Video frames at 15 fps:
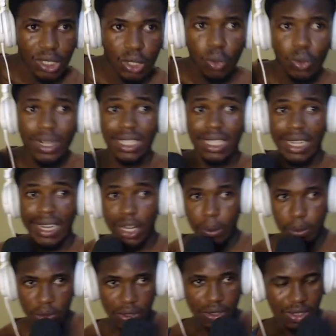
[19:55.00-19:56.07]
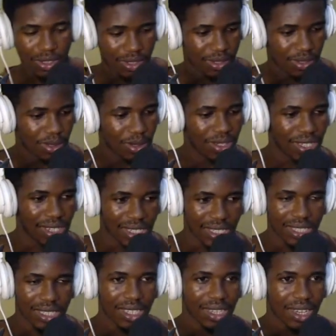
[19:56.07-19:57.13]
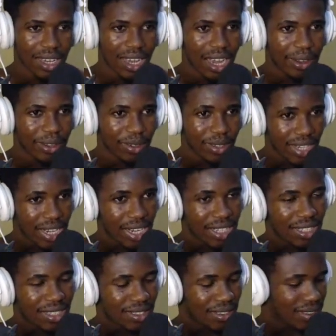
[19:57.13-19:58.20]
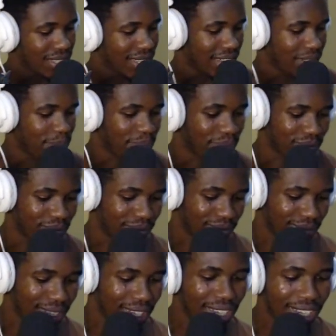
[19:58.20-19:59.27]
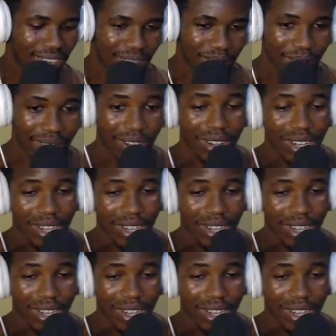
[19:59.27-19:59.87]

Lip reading: with the 3 options. So this is how you get it, okay? How you get other